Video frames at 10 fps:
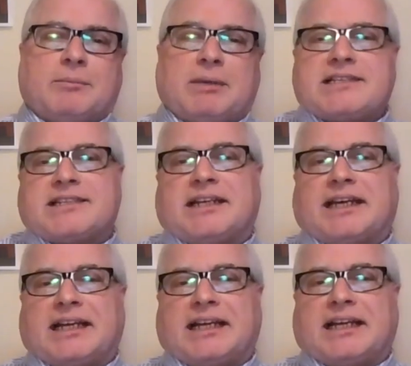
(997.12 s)
The
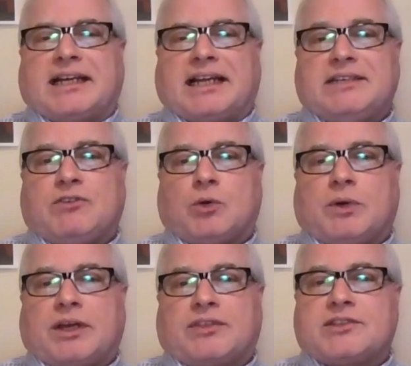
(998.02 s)
blessing I'd like to
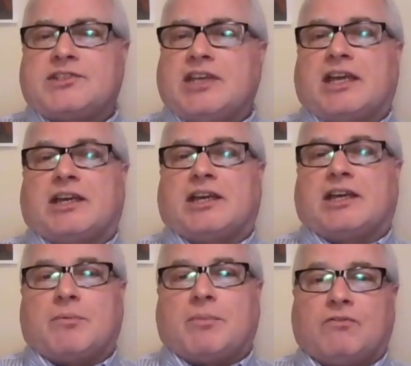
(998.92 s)
leave you with is
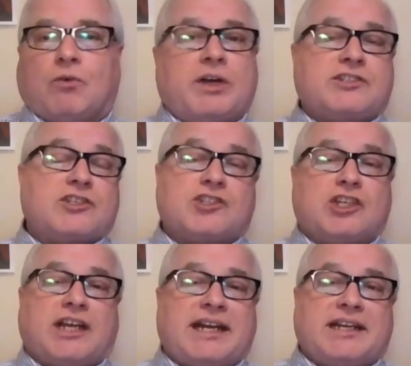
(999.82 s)
taken from our
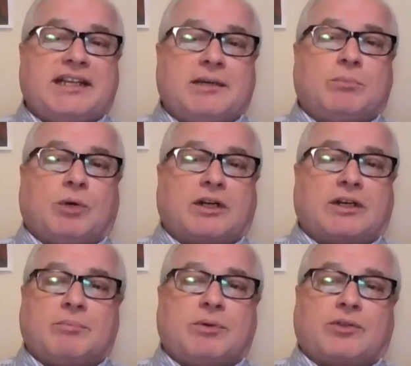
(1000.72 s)
Voices United hymn
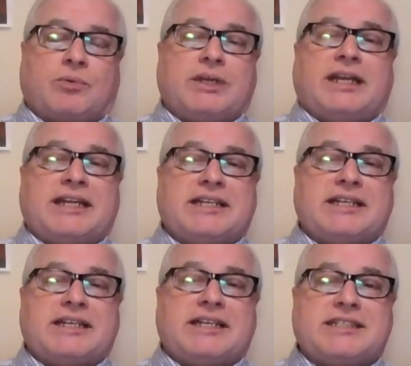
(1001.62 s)
book, number
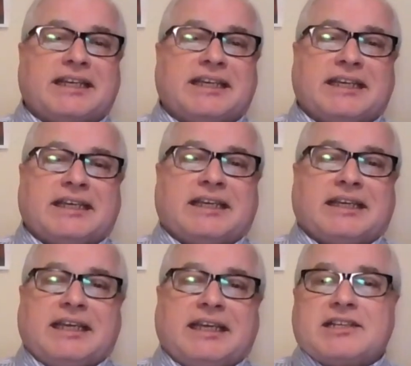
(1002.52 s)
319.
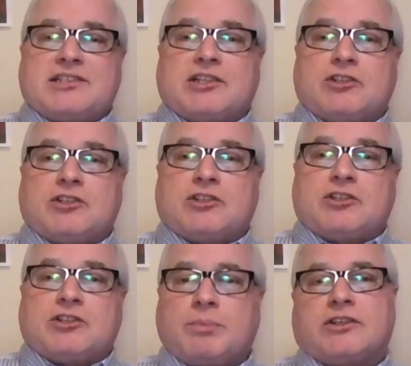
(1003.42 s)
It is
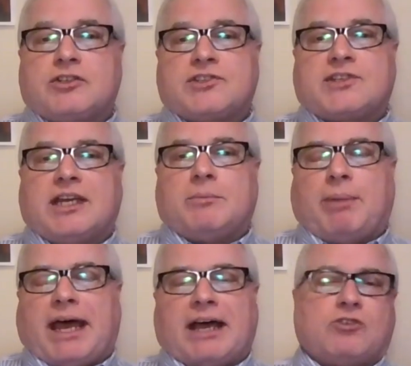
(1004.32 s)
attributed to
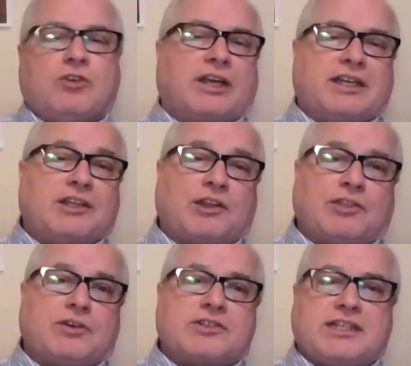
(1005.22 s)
St. Patrick
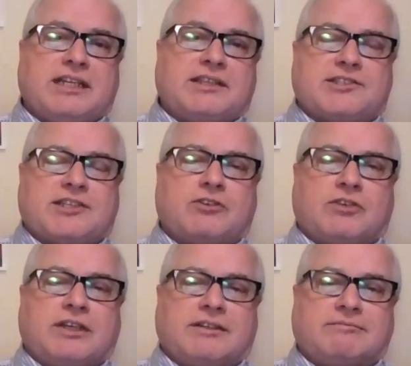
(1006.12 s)
in the 13th
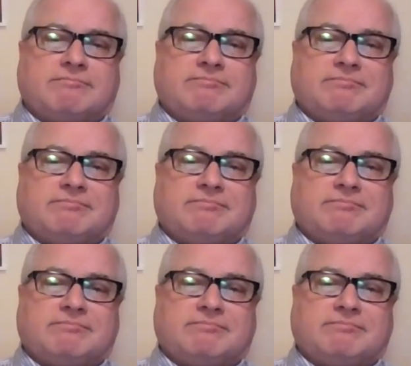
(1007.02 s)
century.